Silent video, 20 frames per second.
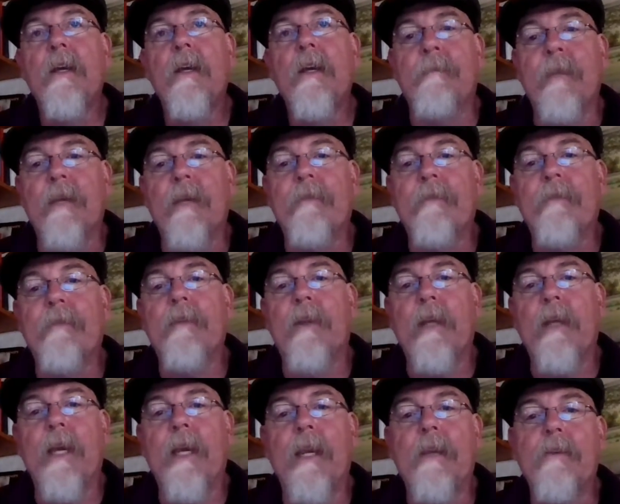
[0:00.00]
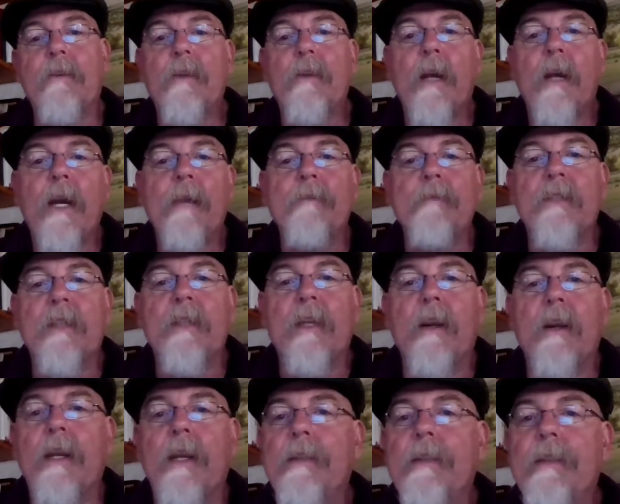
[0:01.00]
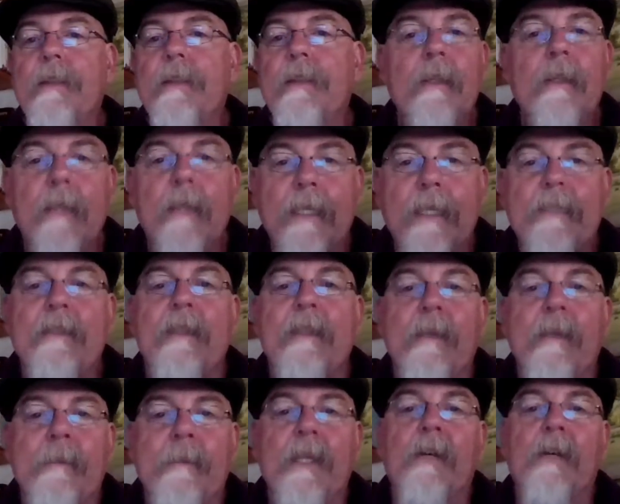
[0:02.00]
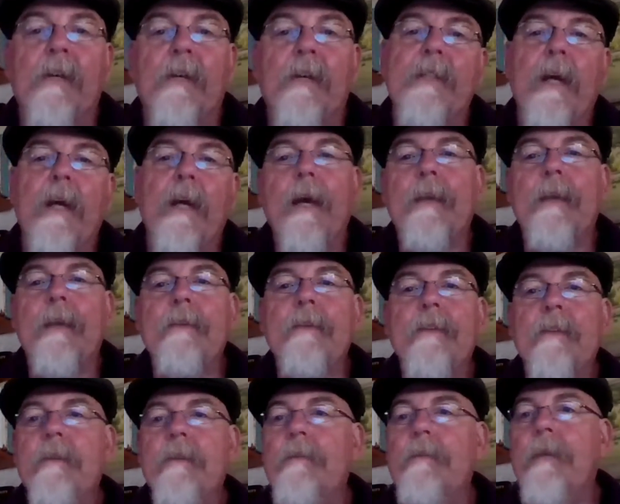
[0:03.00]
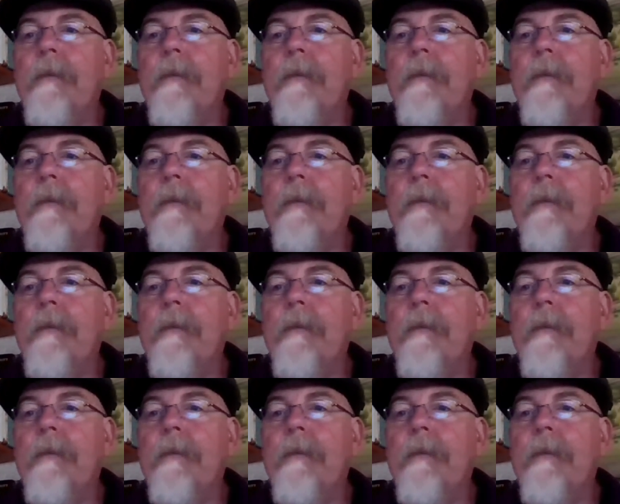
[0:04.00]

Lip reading: and from the affiliated tribes in the area to limit group size.